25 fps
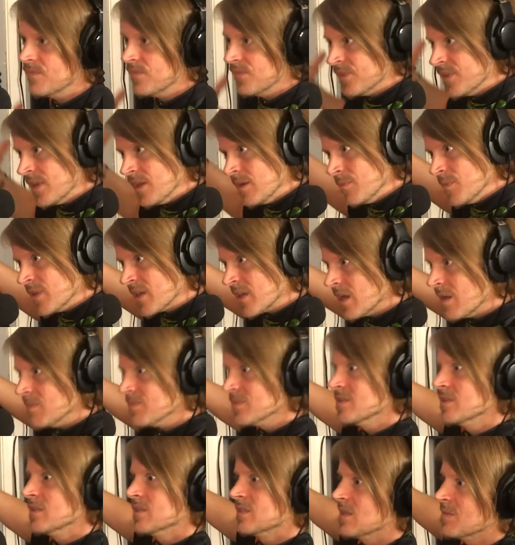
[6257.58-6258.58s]
Then it becomes
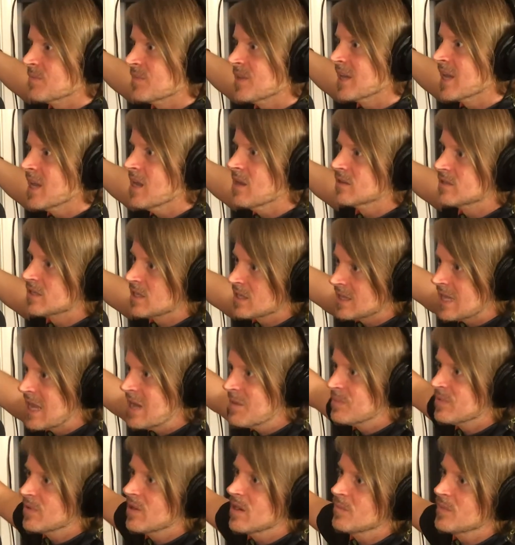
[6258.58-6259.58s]
into something else at that
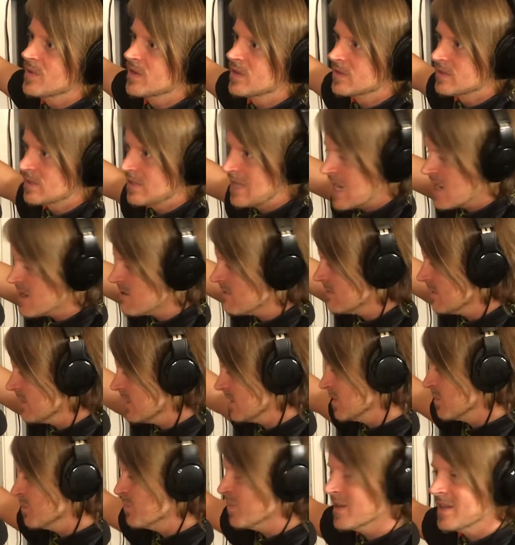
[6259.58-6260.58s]
point, because now you're in
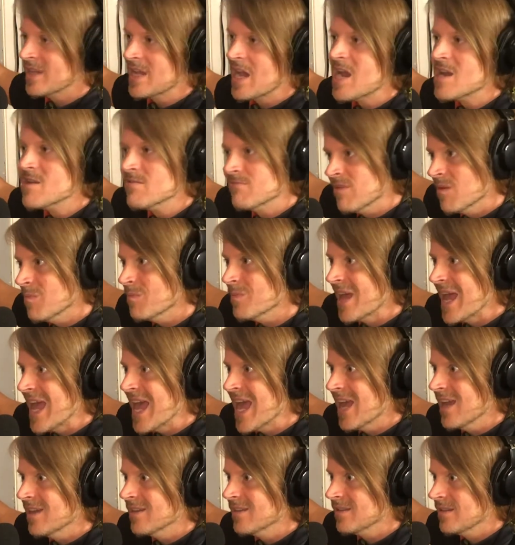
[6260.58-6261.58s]
a
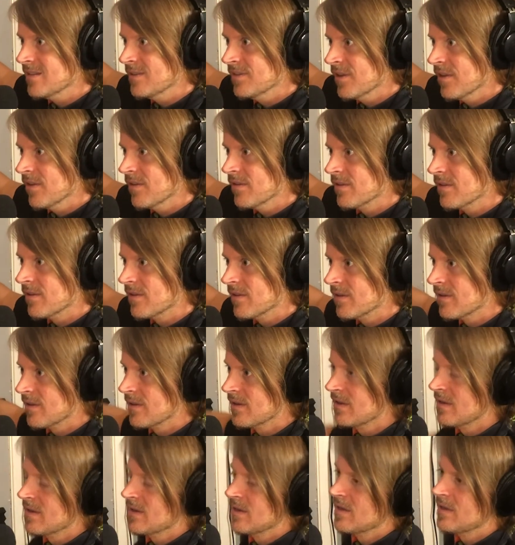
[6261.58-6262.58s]
band. You know.
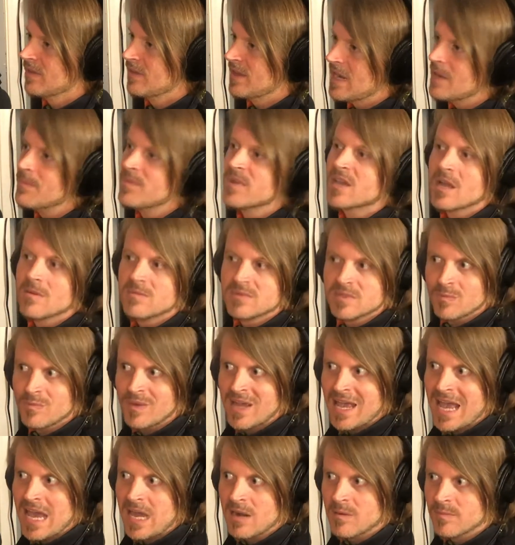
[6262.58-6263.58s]
Right. Then it becomes a
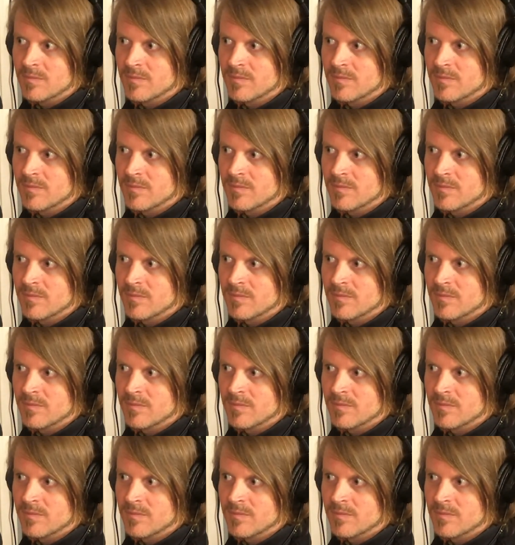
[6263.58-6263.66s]
band.